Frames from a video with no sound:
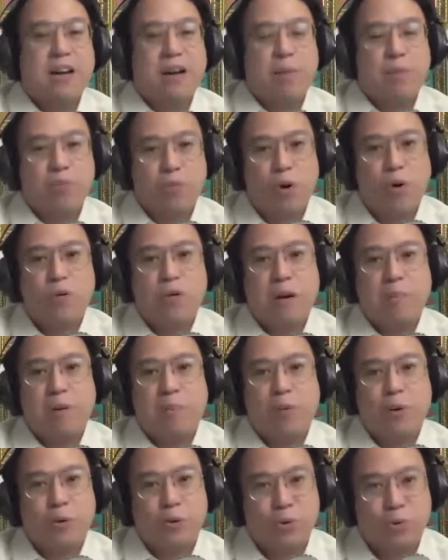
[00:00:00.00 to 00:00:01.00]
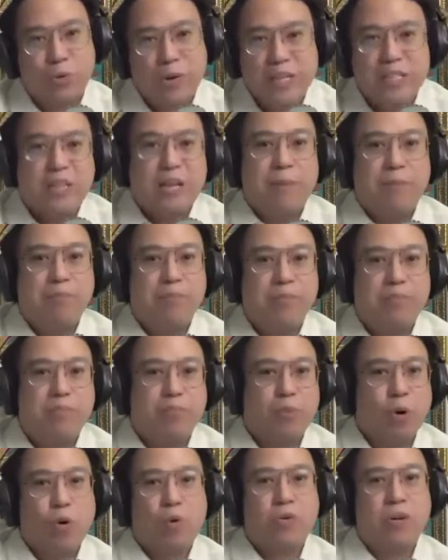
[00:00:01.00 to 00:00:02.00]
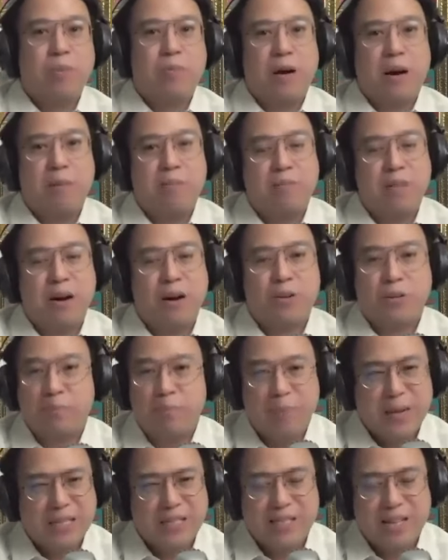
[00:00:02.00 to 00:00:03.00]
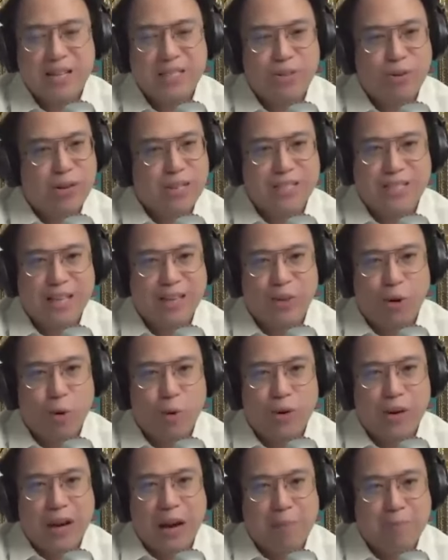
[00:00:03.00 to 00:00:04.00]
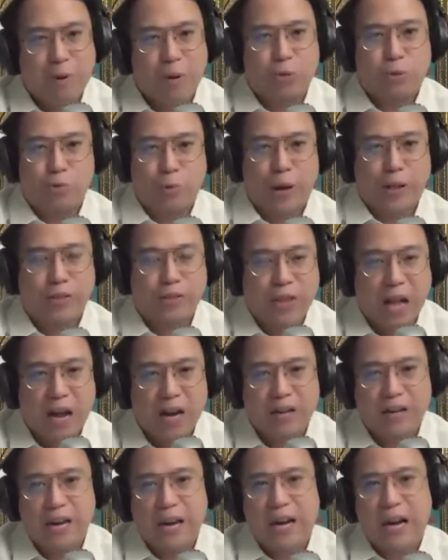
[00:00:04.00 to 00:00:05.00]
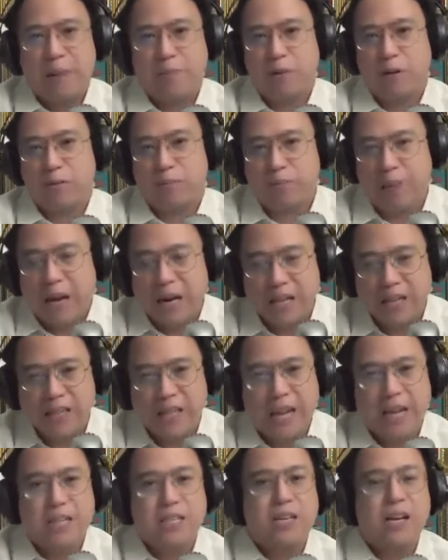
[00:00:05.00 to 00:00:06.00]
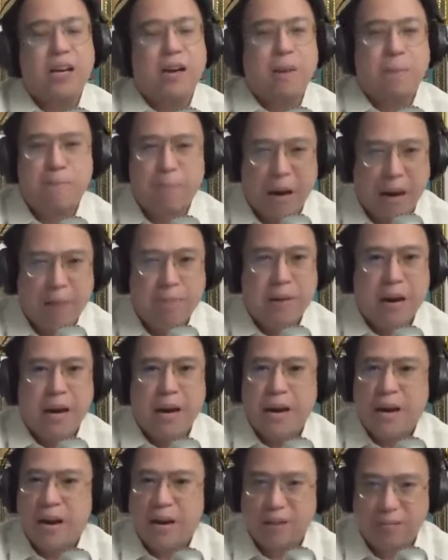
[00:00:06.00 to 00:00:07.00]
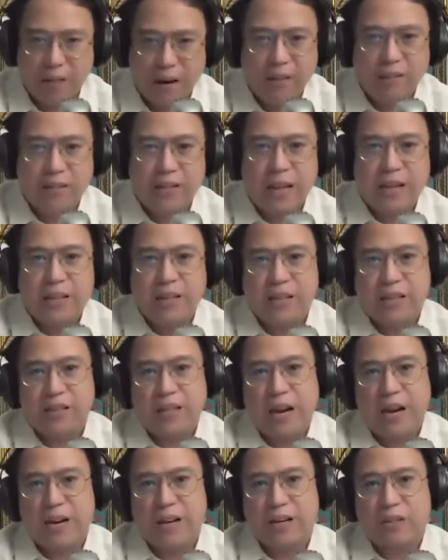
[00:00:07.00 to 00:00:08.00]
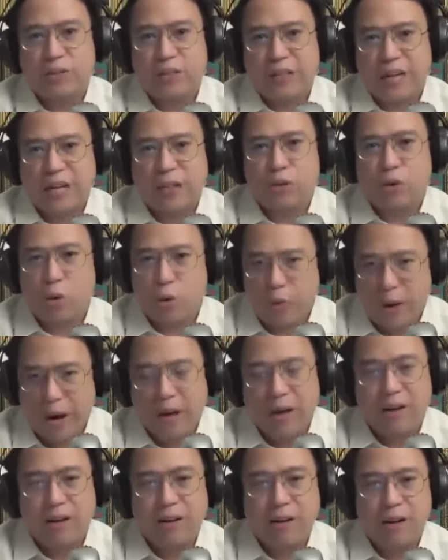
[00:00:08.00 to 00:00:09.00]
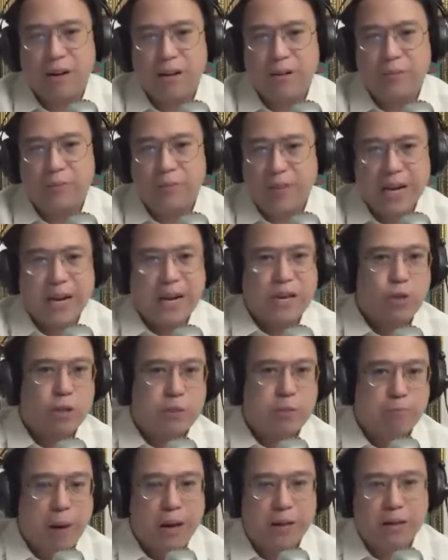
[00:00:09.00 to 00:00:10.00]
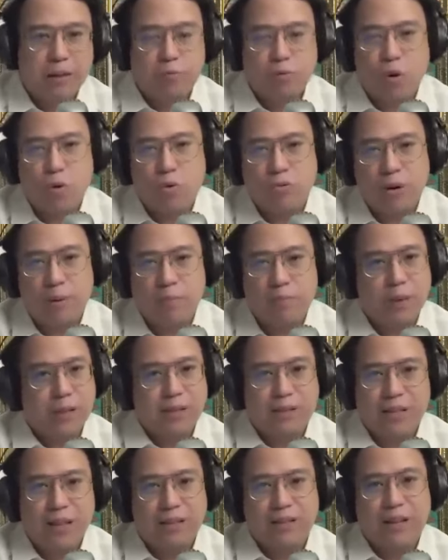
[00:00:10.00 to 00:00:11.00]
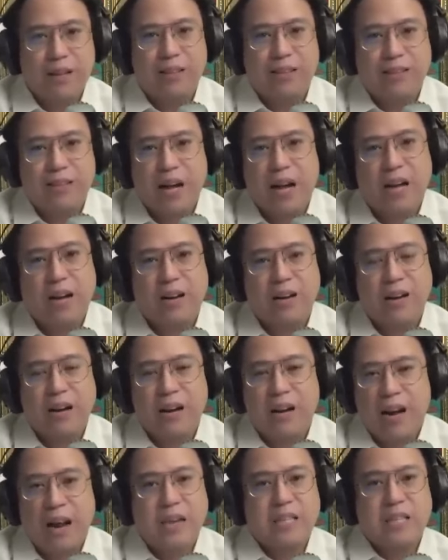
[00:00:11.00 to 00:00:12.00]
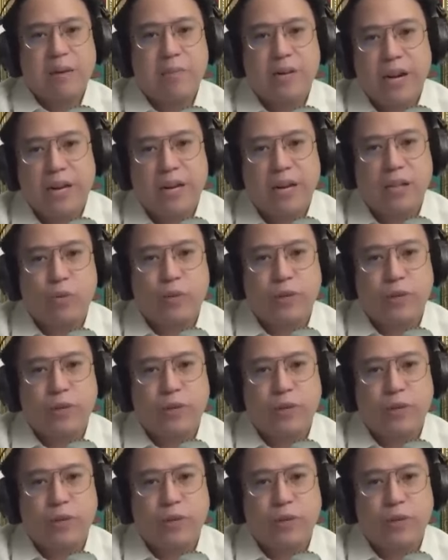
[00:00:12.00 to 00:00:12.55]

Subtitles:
program about tourism, program about business. So it's not only about red tagging, about politics. Maybe granting that they're not correct, they can suspend the program, but not the entire SMNI network.